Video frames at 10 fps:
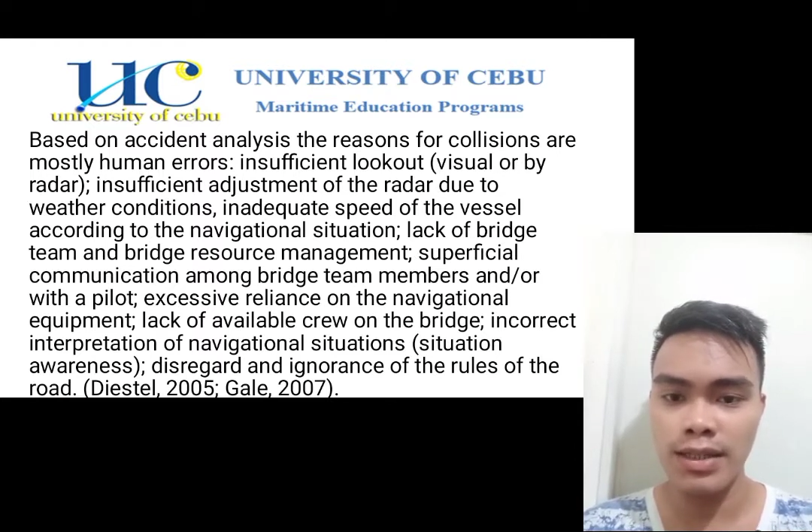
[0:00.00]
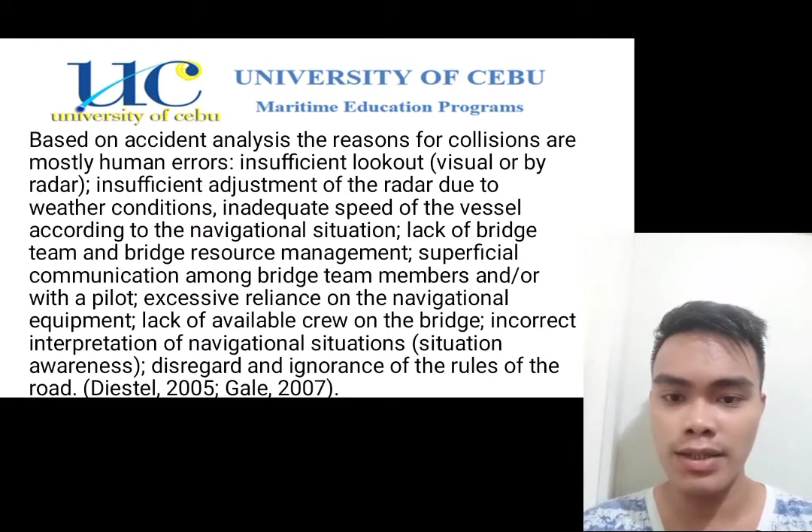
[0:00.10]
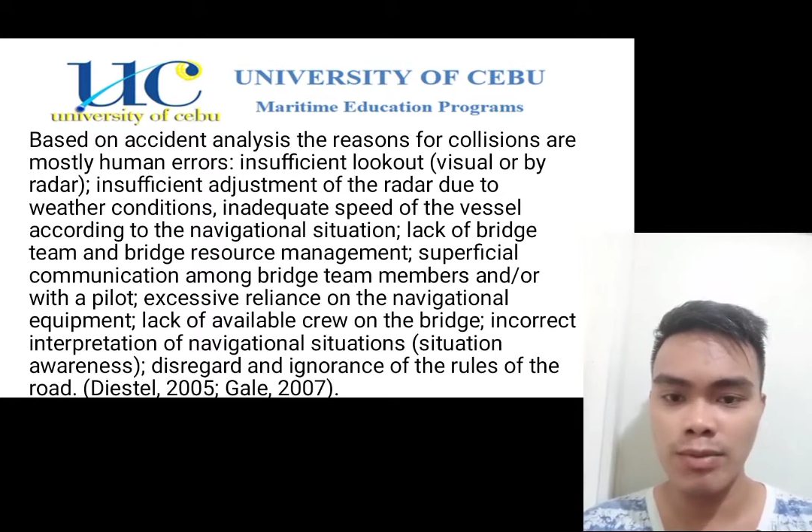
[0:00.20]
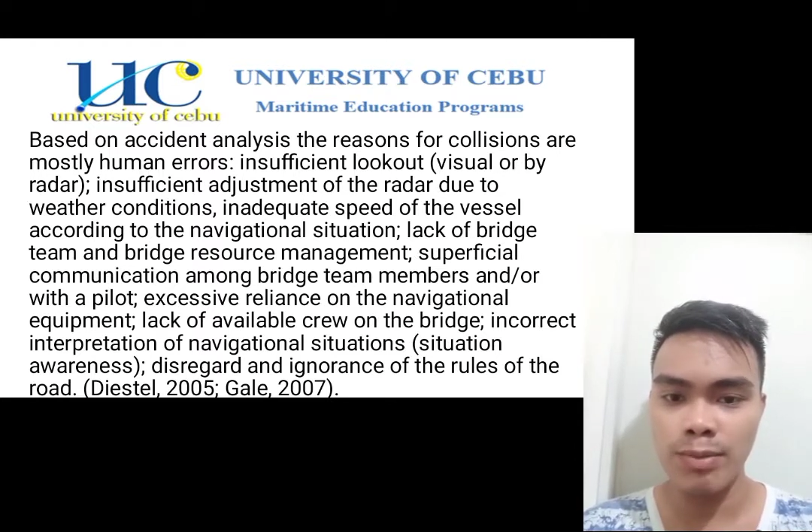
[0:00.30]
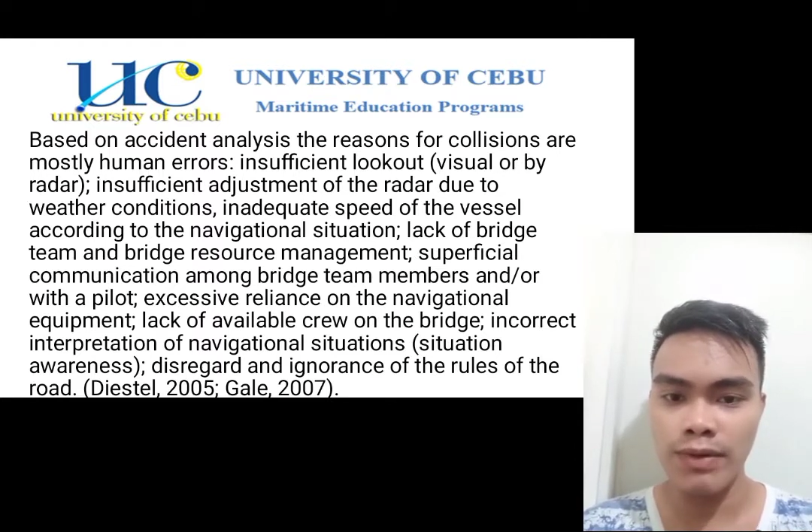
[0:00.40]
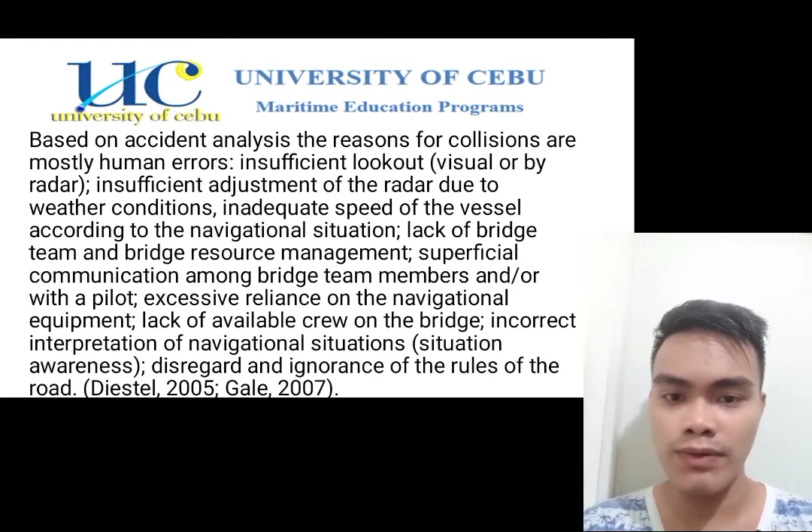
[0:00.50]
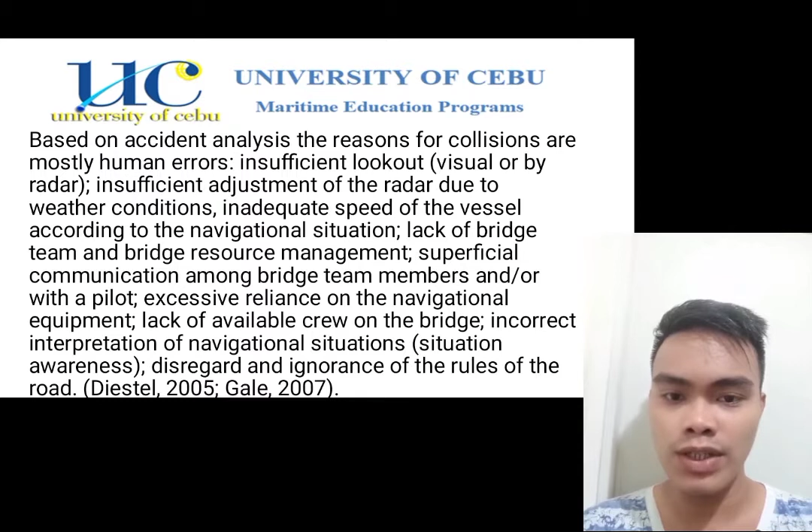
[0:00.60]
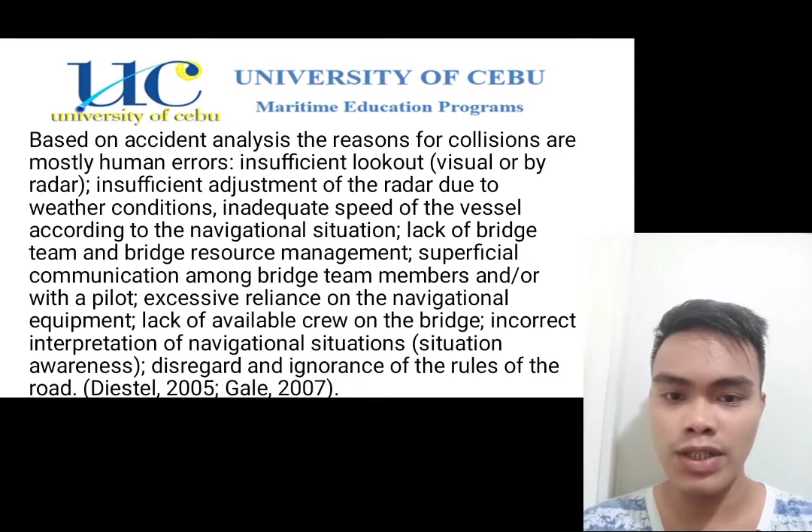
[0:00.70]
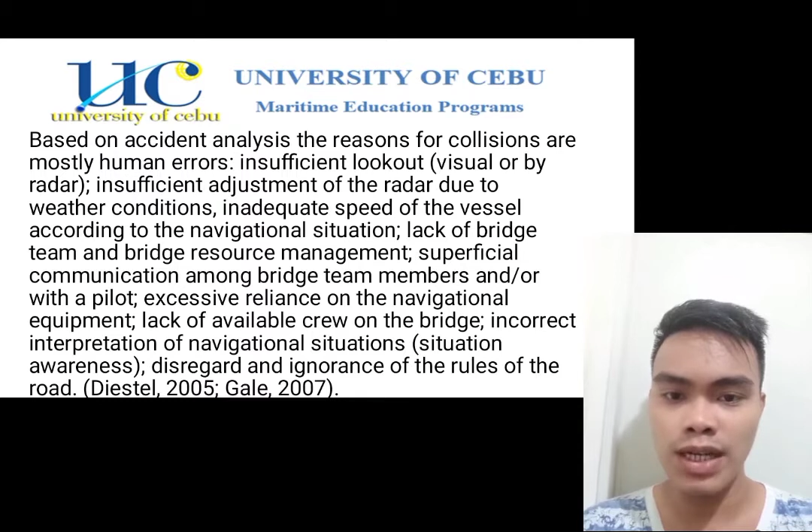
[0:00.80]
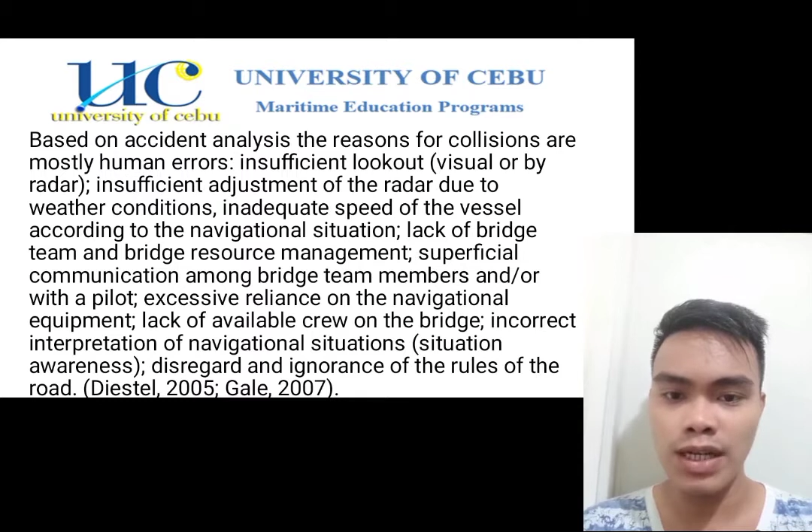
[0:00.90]

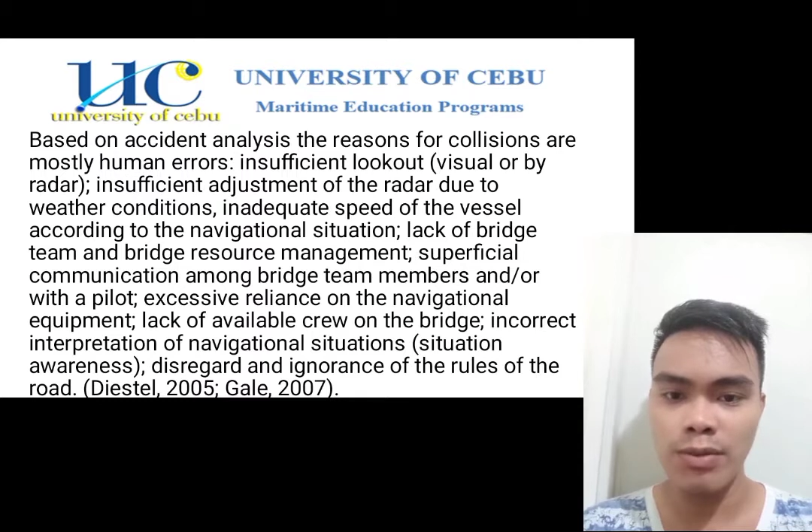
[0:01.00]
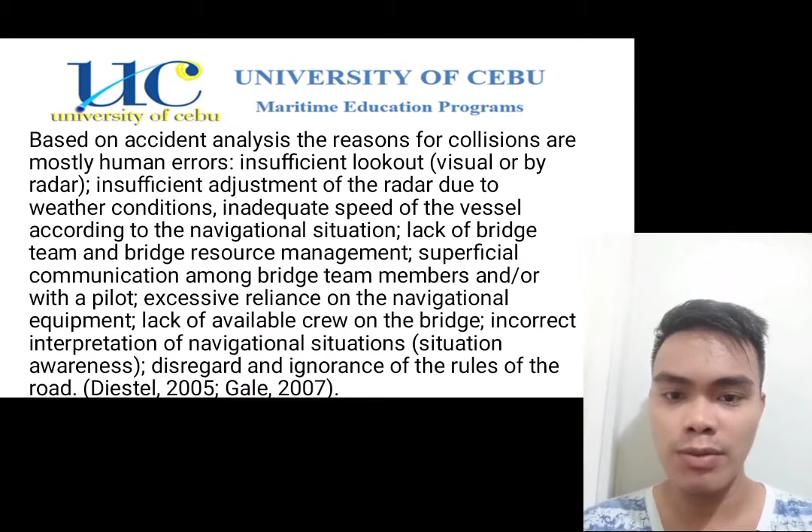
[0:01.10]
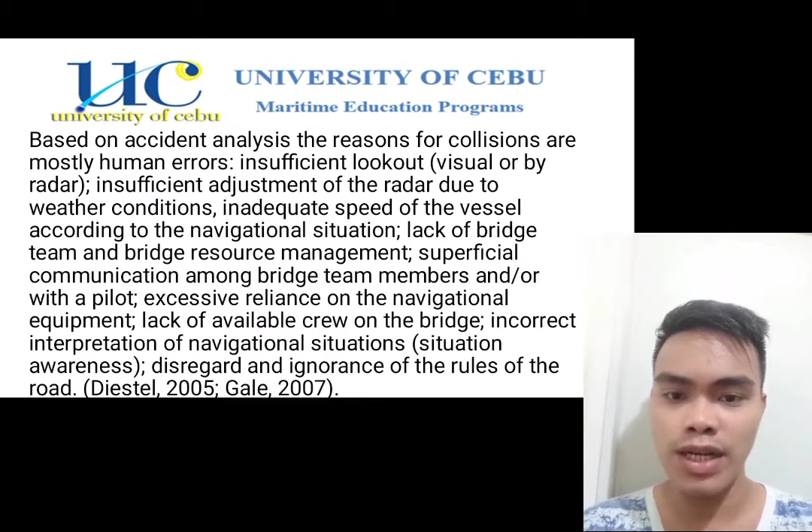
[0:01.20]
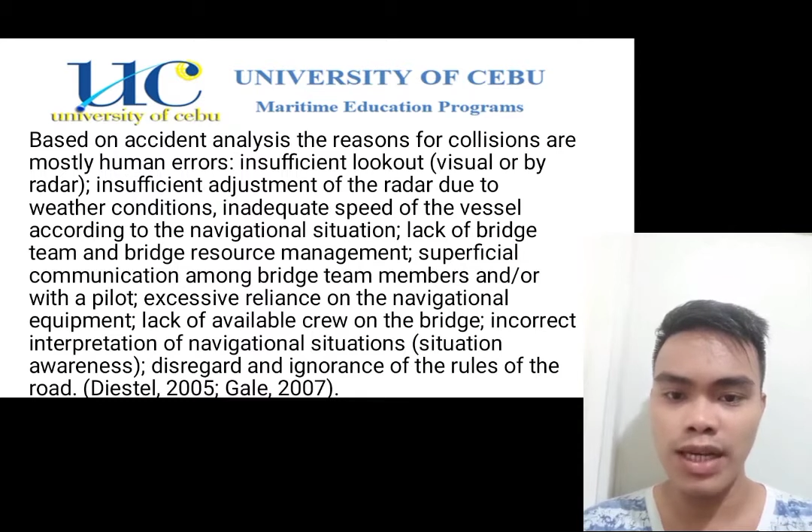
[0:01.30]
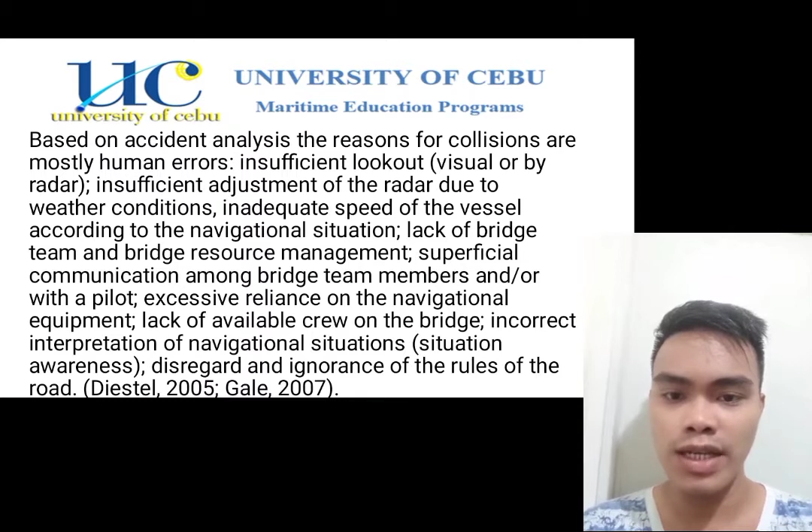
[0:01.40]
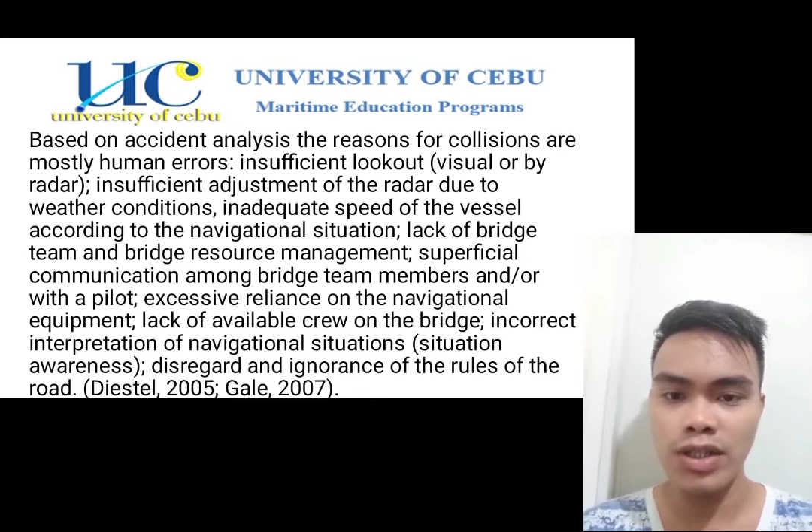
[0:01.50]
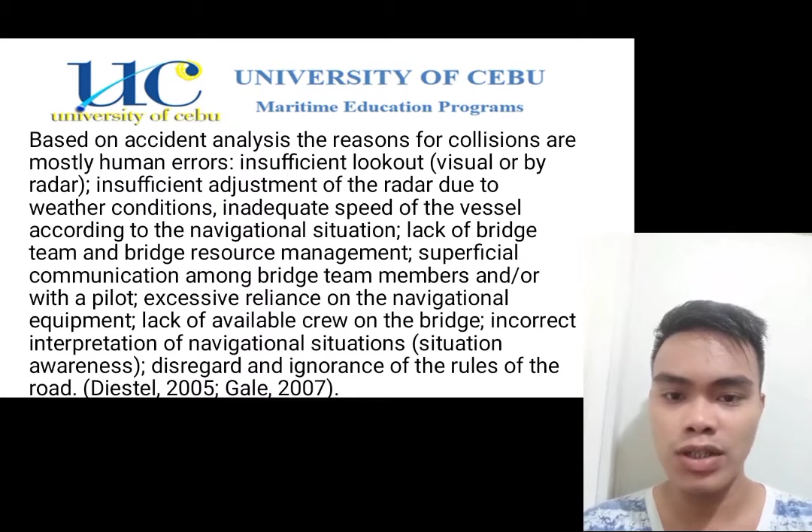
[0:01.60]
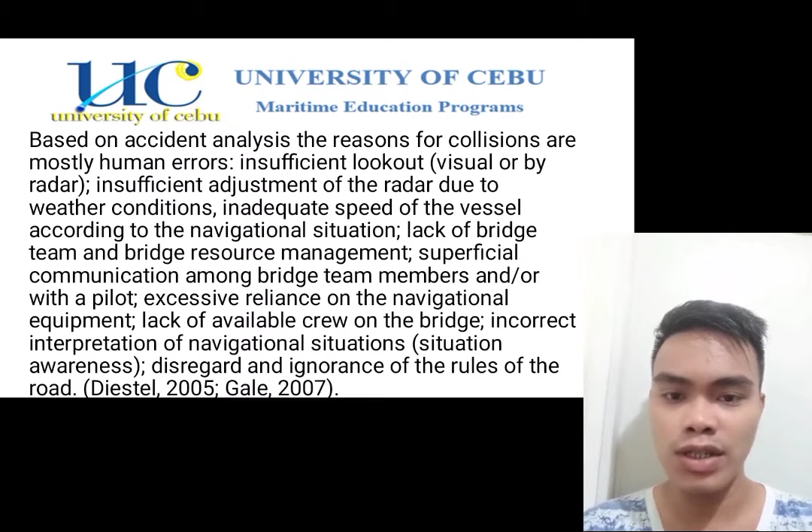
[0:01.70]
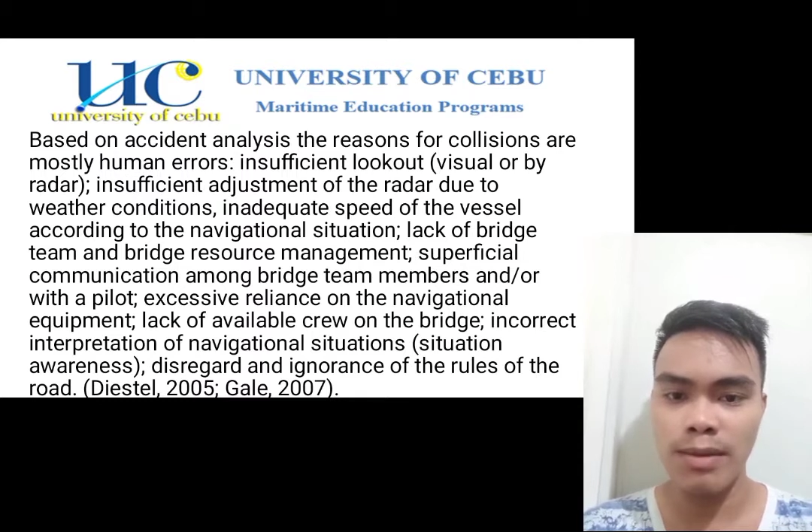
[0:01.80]
superficial communication